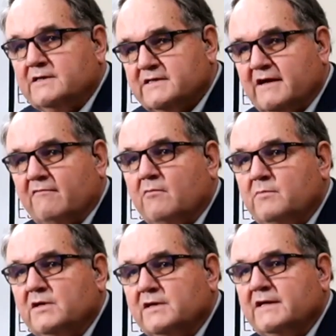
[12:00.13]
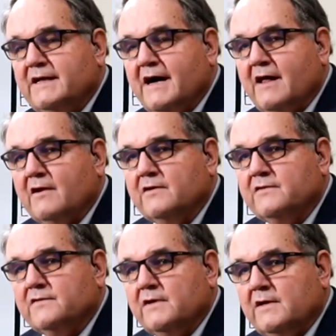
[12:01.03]
several $1,000,000
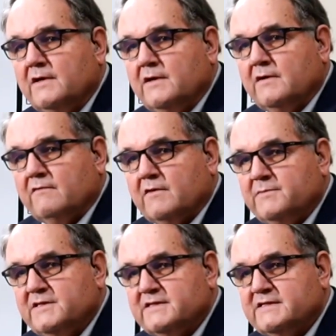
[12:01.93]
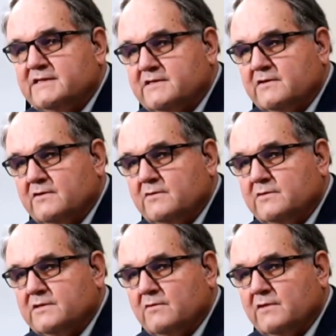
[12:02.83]
from his sister, who
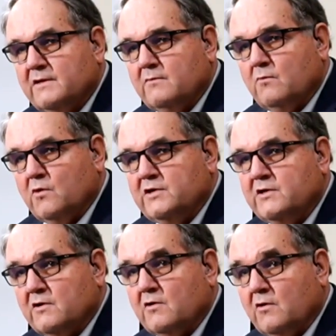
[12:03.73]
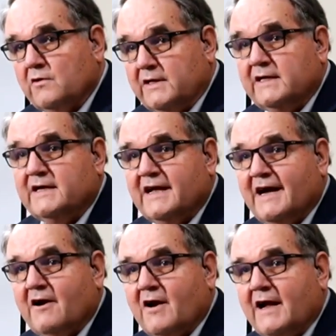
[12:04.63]
was only 1 year older, in an
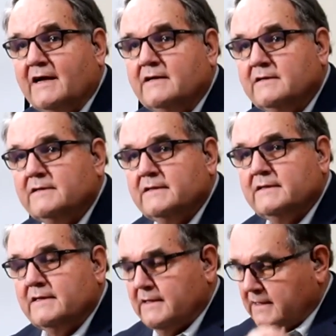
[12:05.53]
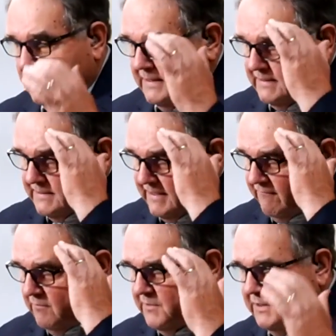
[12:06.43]
IRA. And the
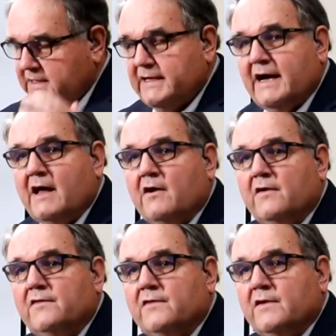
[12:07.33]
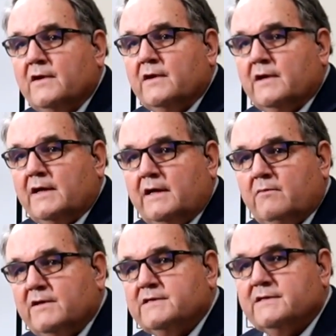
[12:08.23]
several $1,000,000, he
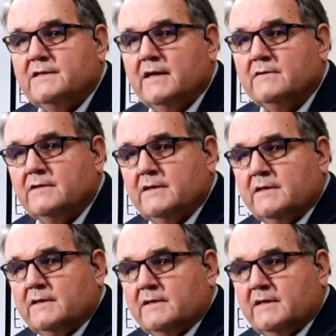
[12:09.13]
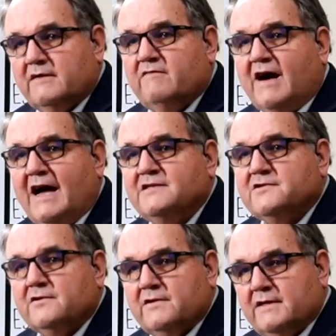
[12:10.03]
went to the
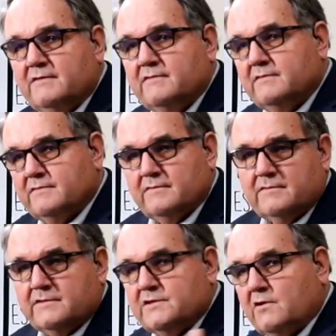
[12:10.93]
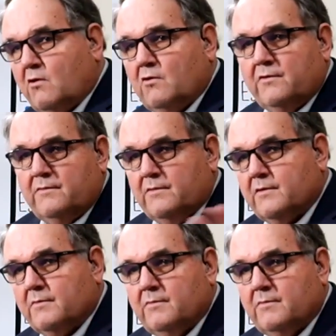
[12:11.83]
advisor that sold her